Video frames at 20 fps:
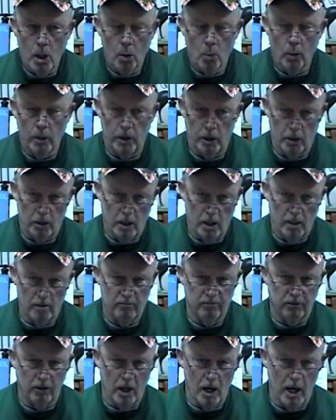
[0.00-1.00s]
when they're done
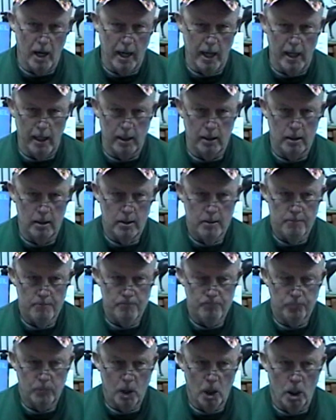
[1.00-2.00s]
flying,
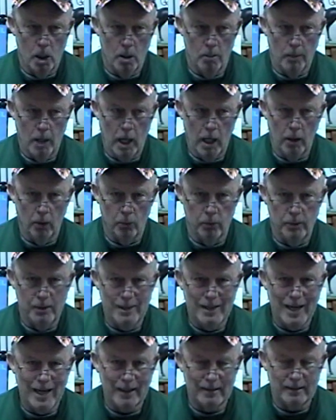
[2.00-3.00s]
I'll
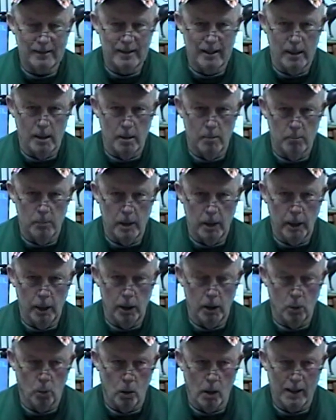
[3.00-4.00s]
net them
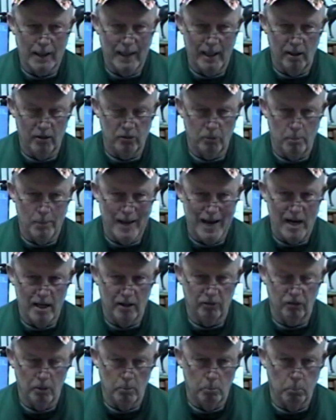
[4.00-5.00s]
in organza
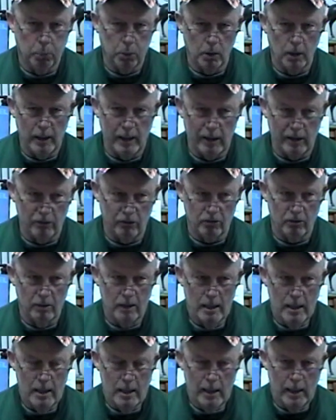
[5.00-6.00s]
bags in place
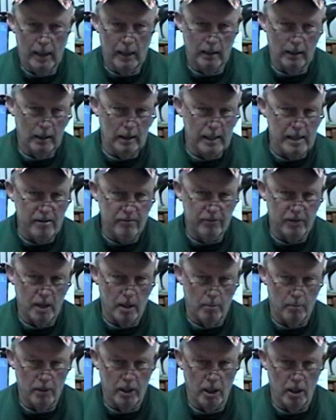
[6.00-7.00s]
and leave
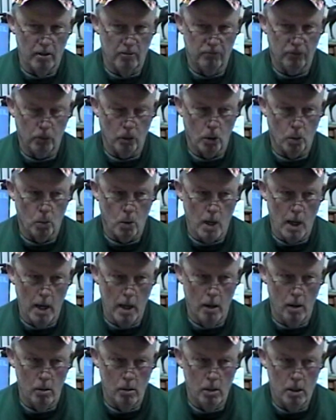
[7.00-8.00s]
them there for a
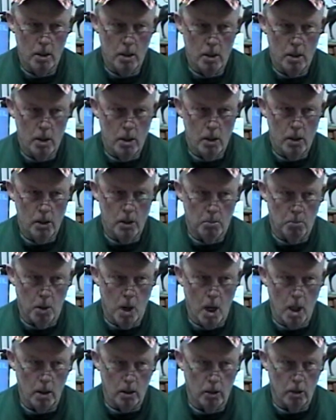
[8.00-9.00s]
while. The
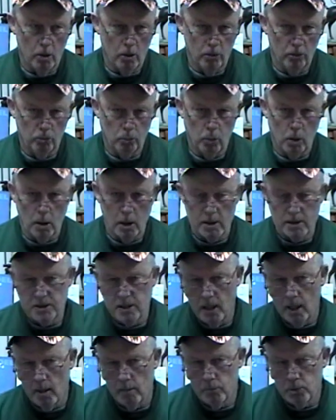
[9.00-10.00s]
monos will
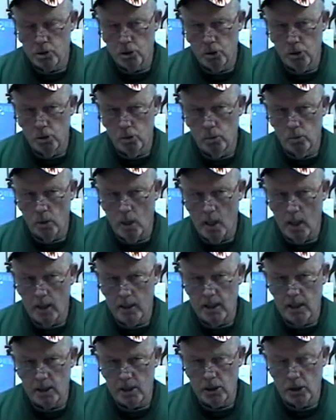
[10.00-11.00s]
attempt to
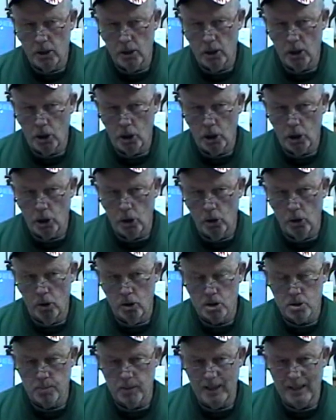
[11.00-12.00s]
get to the
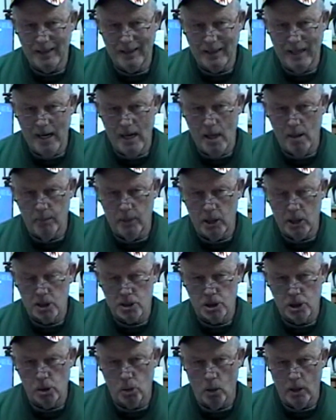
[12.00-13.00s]
cocoons, but they can't because
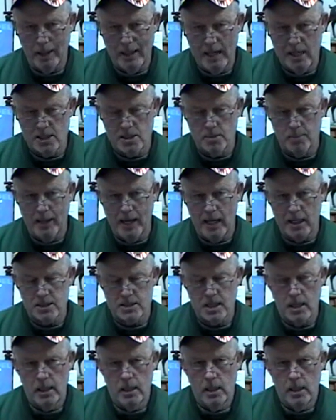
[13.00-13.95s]
of the organza bags.